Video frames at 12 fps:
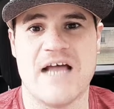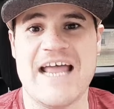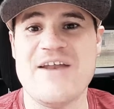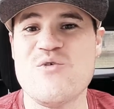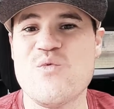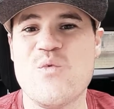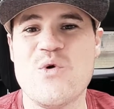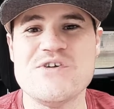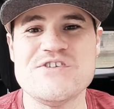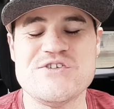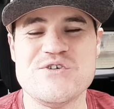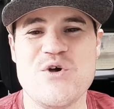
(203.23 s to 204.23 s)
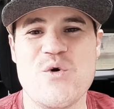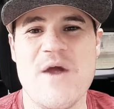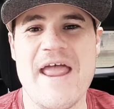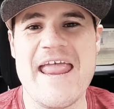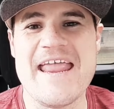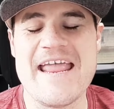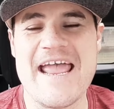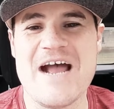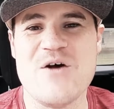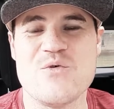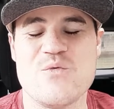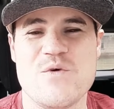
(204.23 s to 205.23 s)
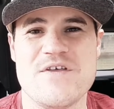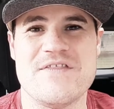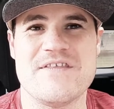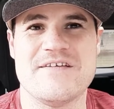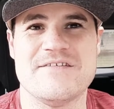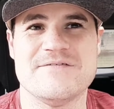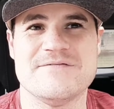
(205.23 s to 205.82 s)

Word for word: I don't want to go hang out with